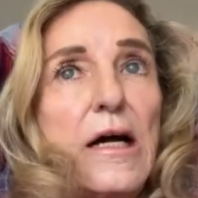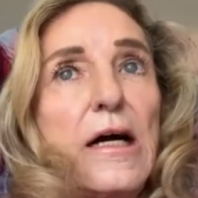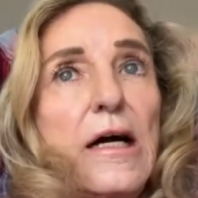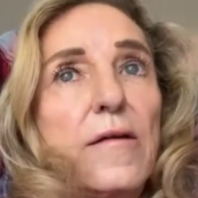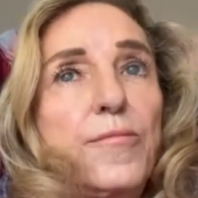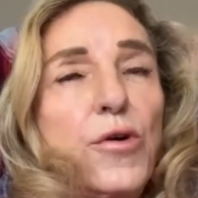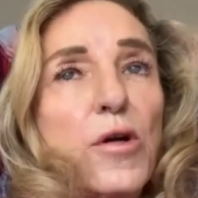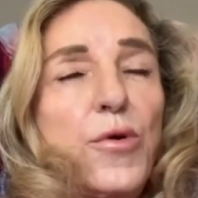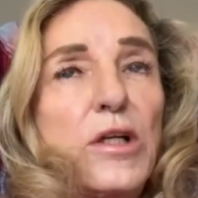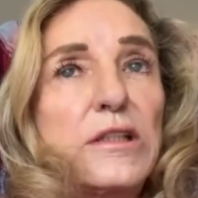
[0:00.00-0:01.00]

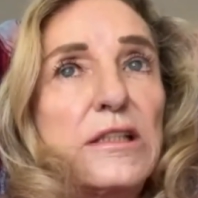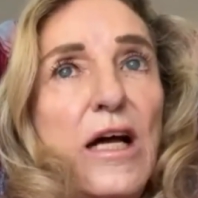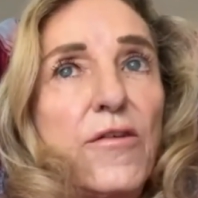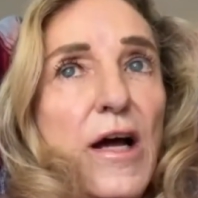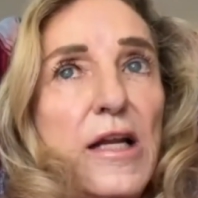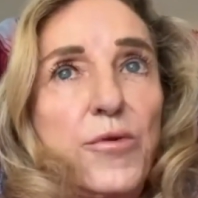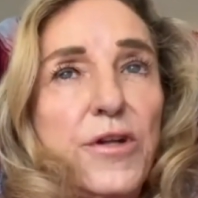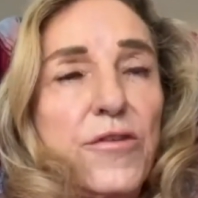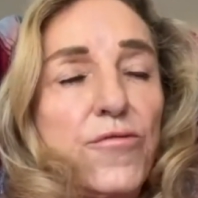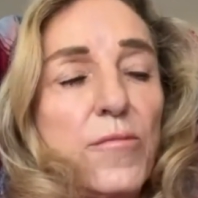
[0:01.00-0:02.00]
Port-au-Prince is now
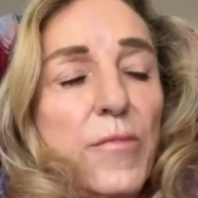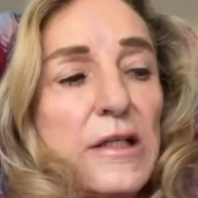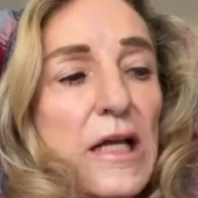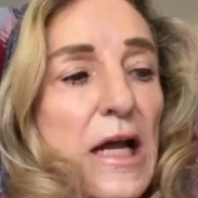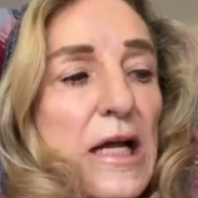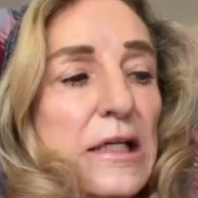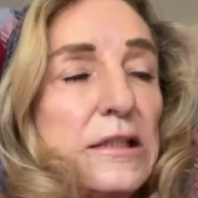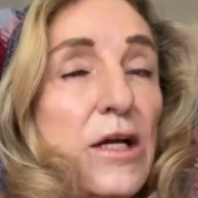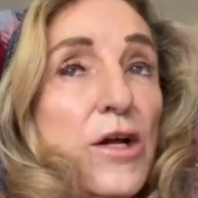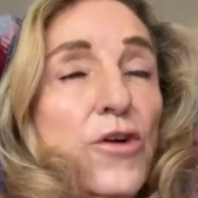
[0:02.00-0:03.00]
90% run by gangs,